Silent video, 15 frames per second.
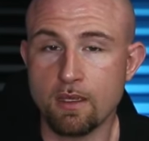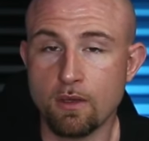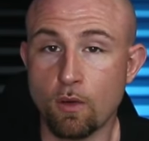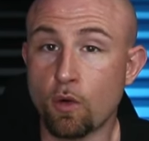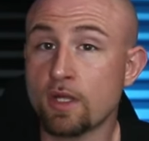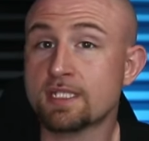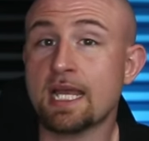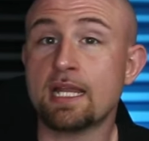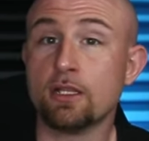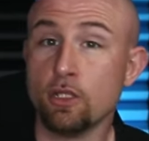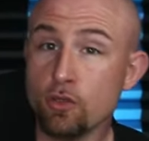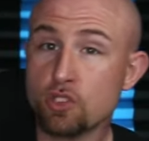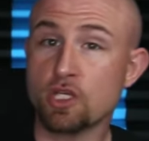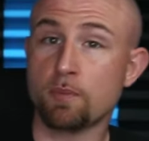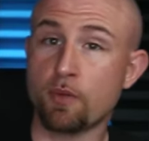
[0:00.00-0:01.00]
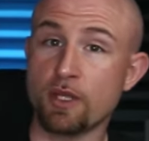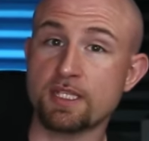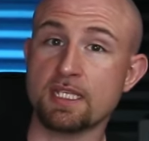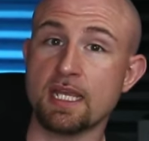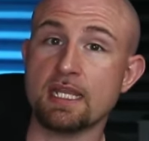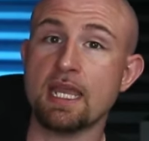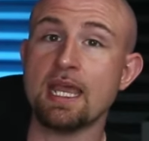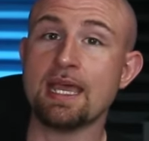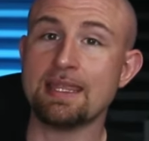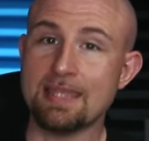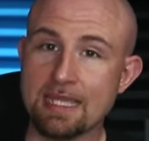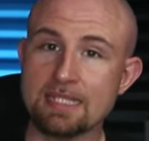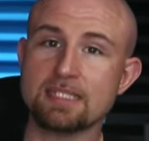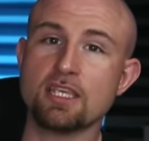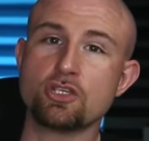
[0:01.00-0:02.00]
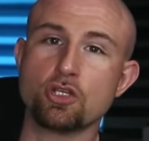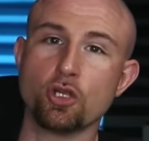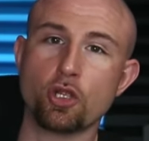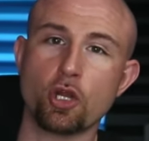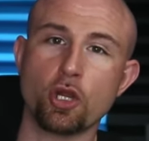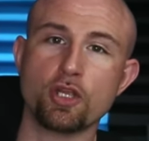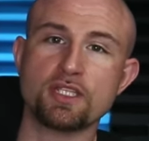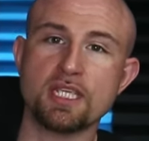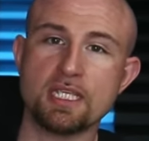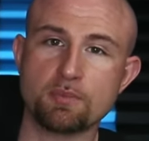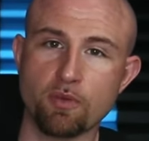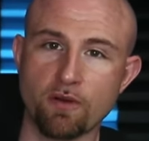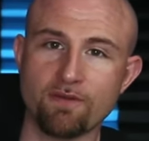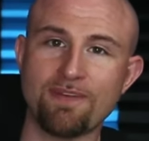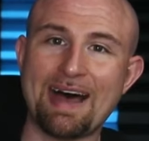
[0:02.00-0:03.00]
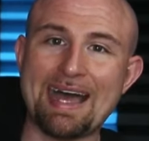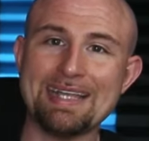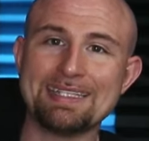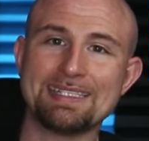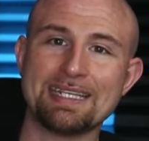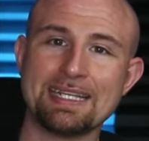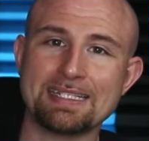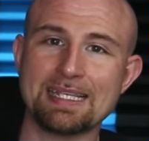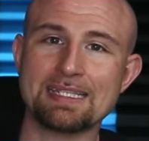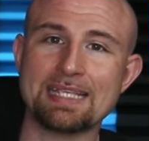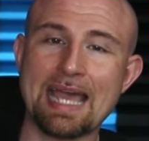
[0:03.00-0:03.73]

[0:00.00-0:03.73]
Or as Idaluce puts it, these digital currencies provide citizens